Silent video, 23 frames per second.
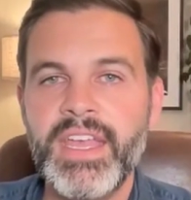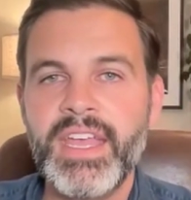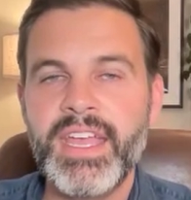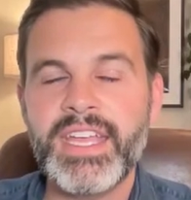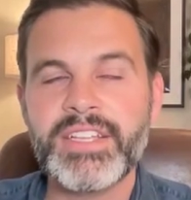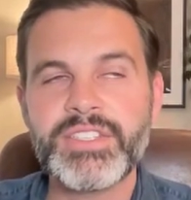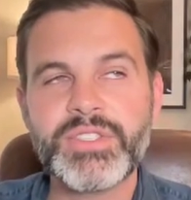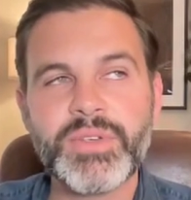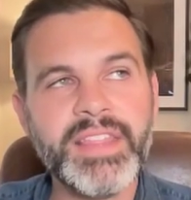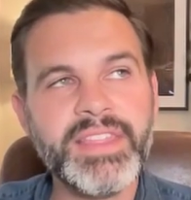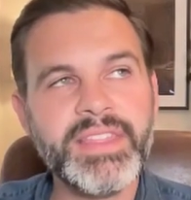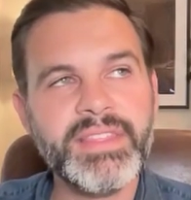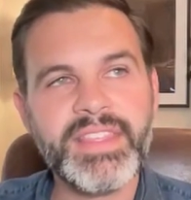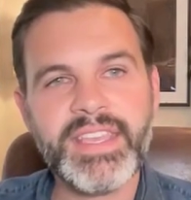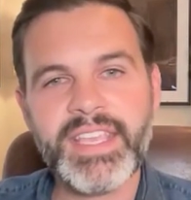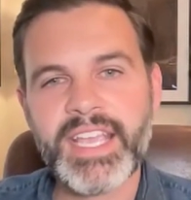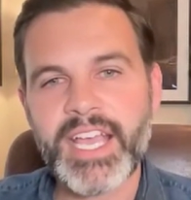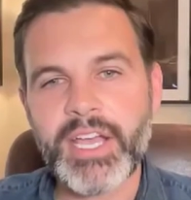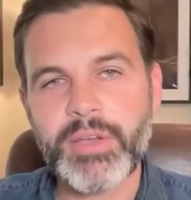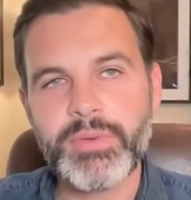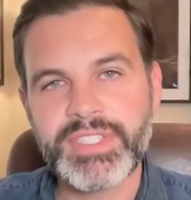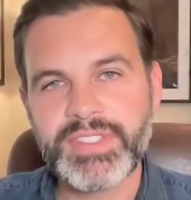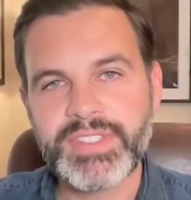And so I think
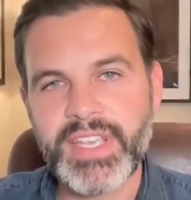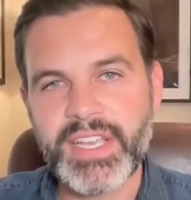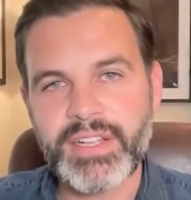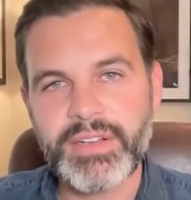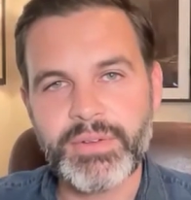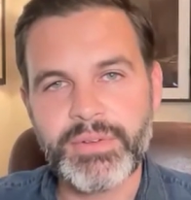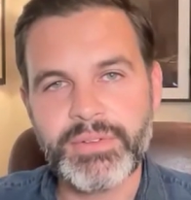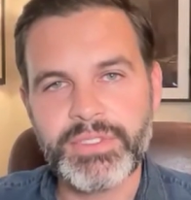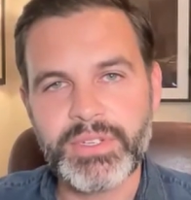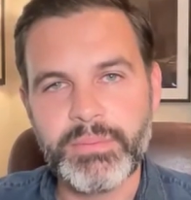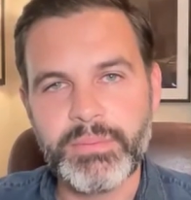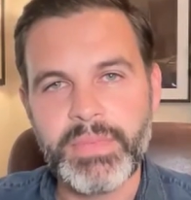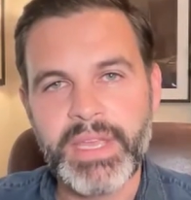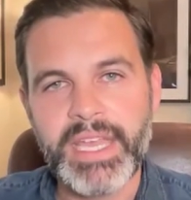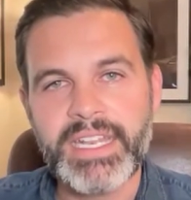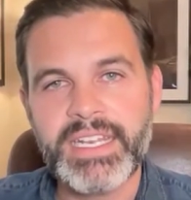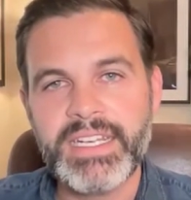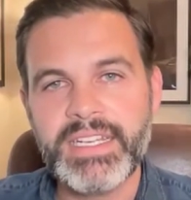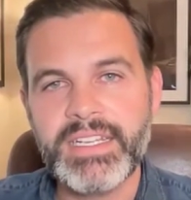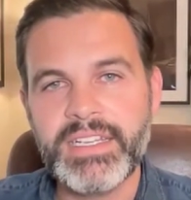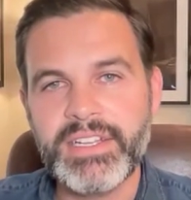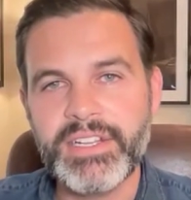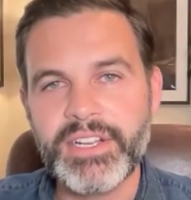I would say to
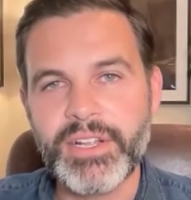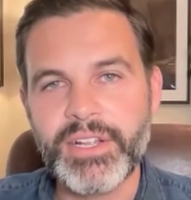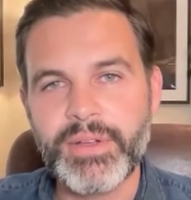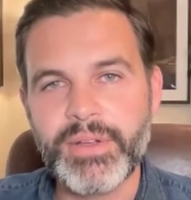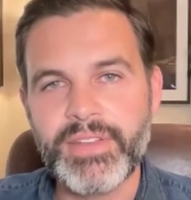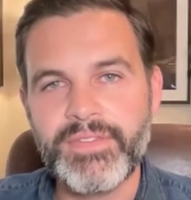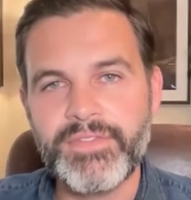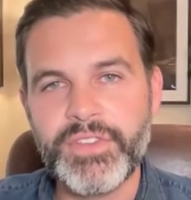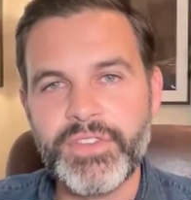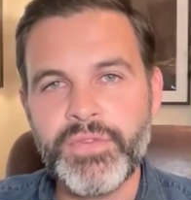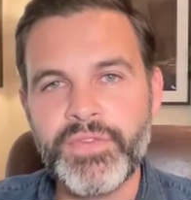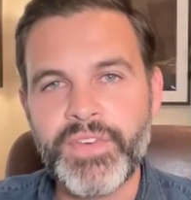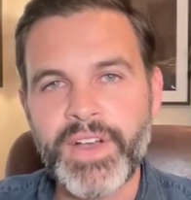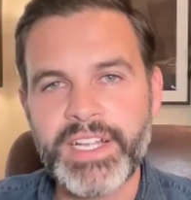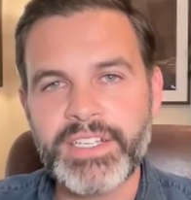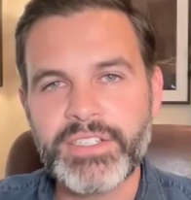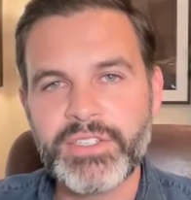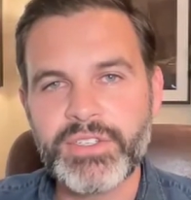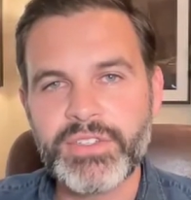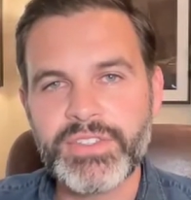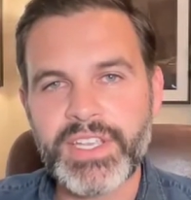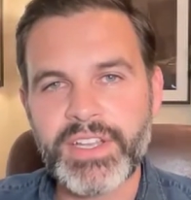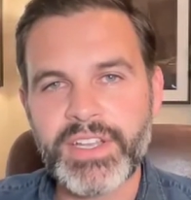men, if you find
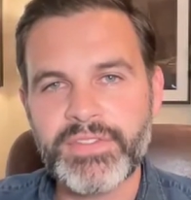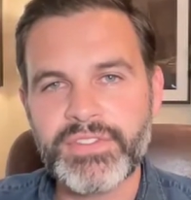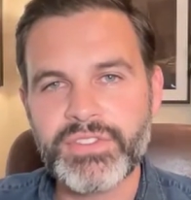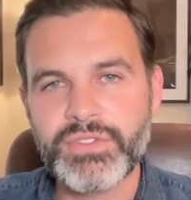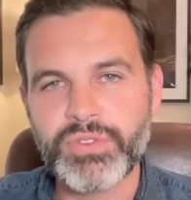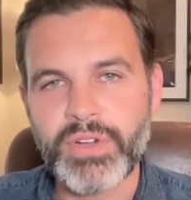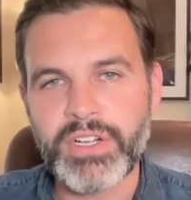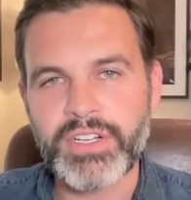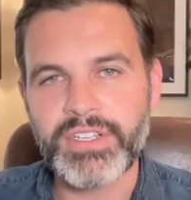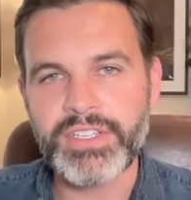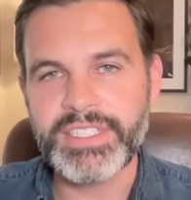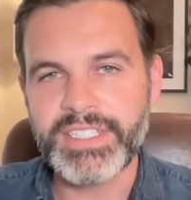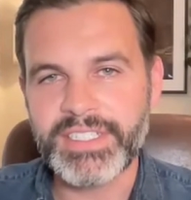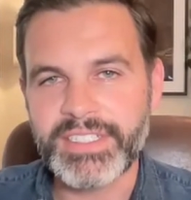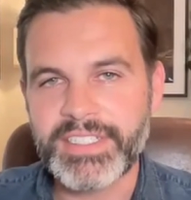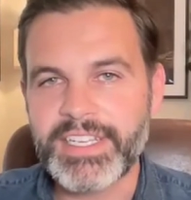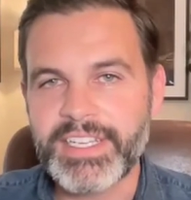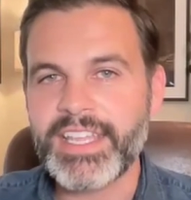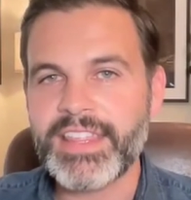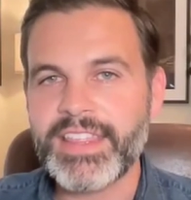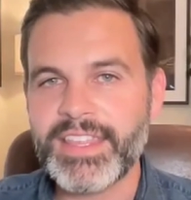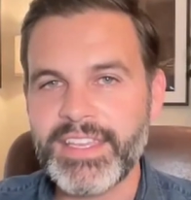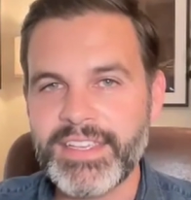yourself struggling to
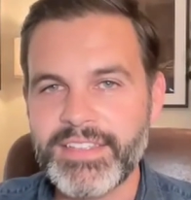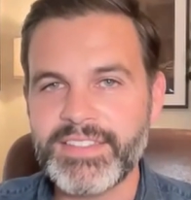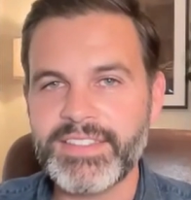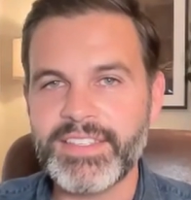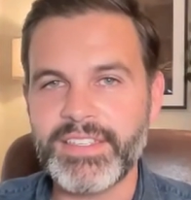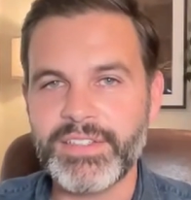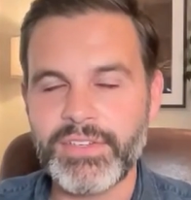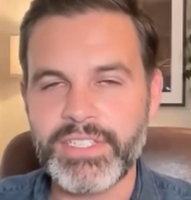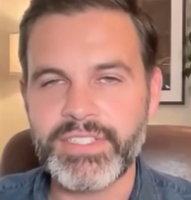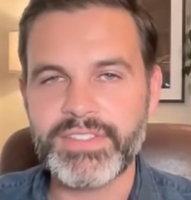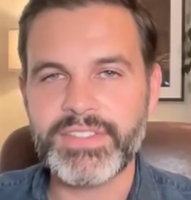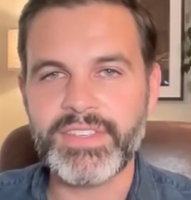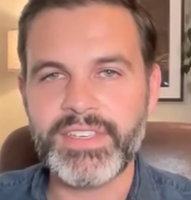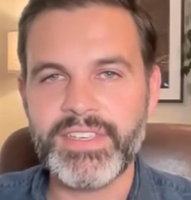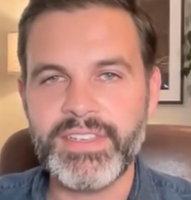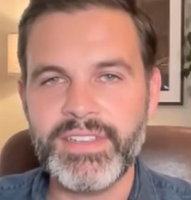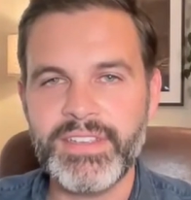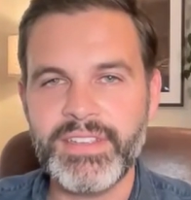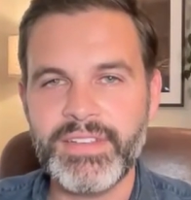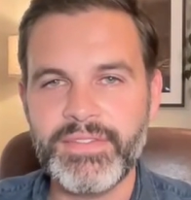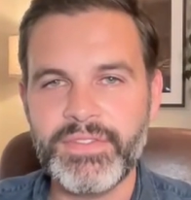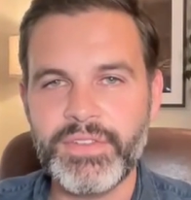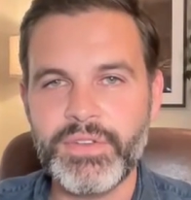take things
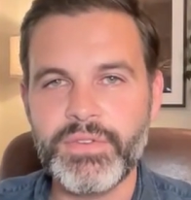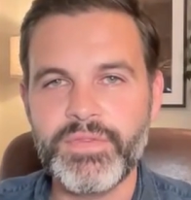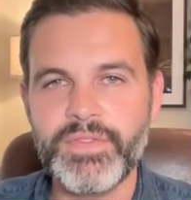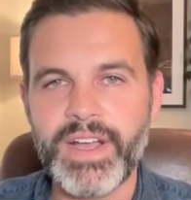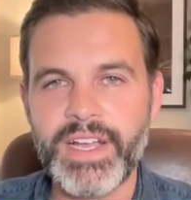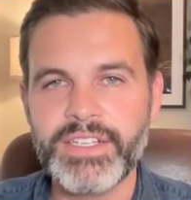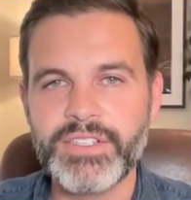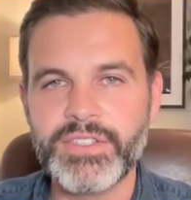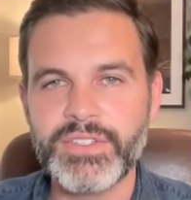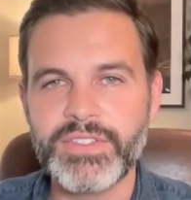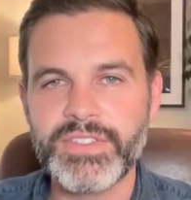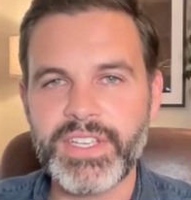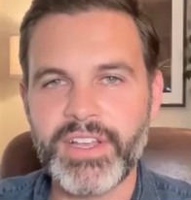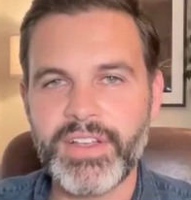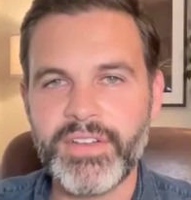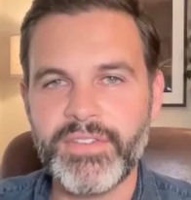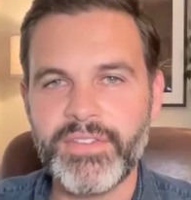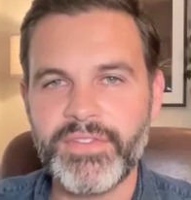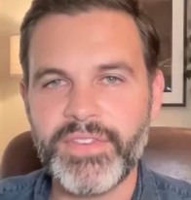seriously, if you find yourself